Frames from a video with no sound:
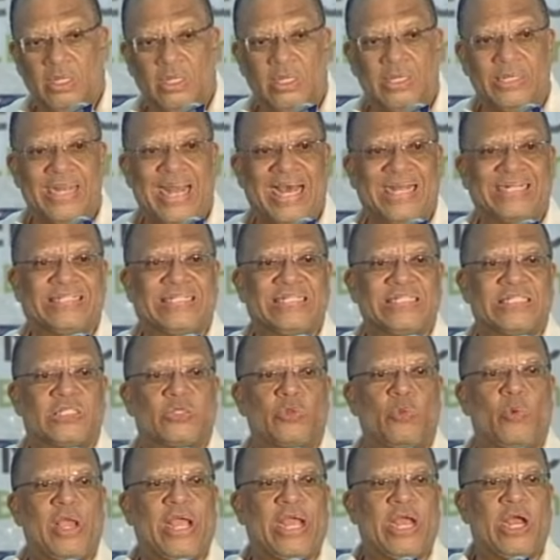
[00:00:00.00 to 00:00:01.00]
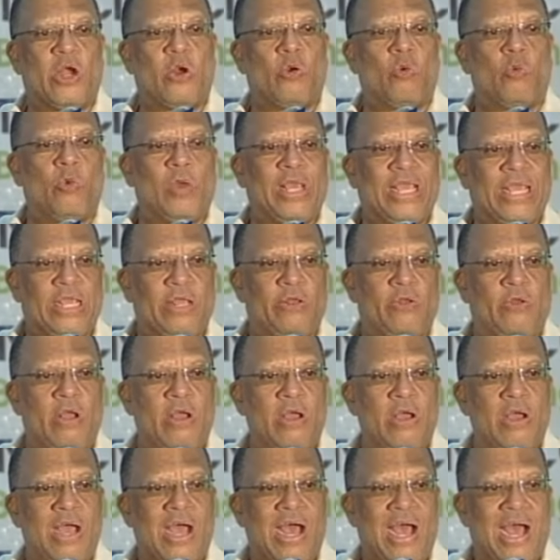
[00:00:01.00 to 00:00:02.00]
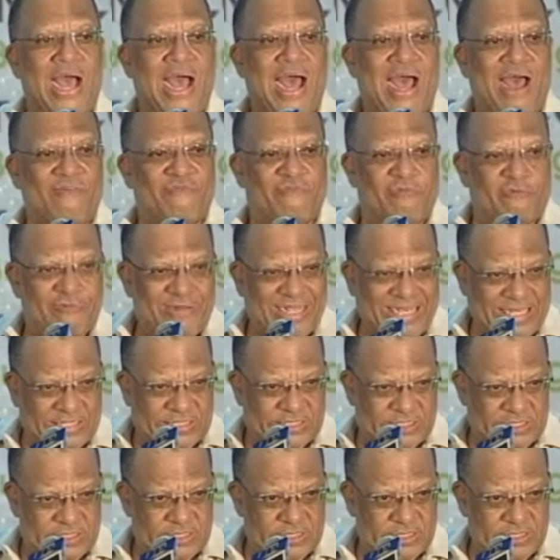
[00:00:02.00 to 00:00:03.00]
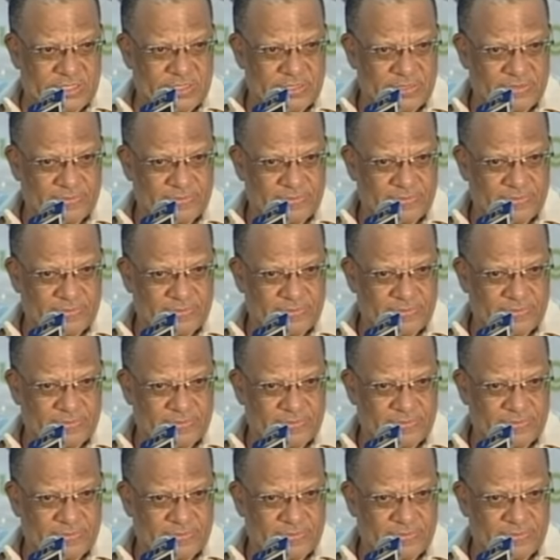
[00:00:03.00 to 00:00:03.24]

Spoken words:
That is where we have reached